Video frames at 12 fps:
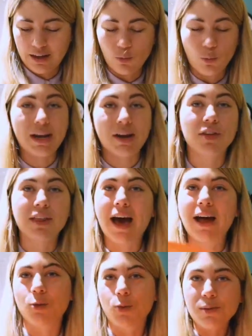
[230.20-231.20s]
whenever the
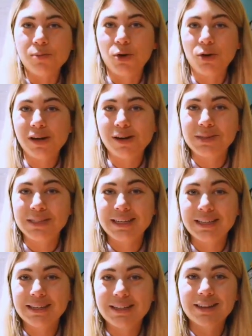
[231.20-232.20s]
Halloween bowl comes
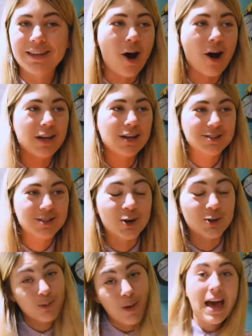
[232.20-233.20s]
in, the audience
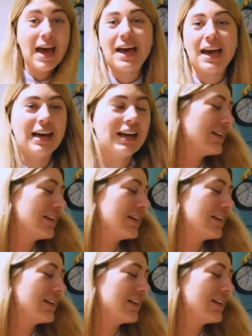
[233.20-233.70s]
goes, wah!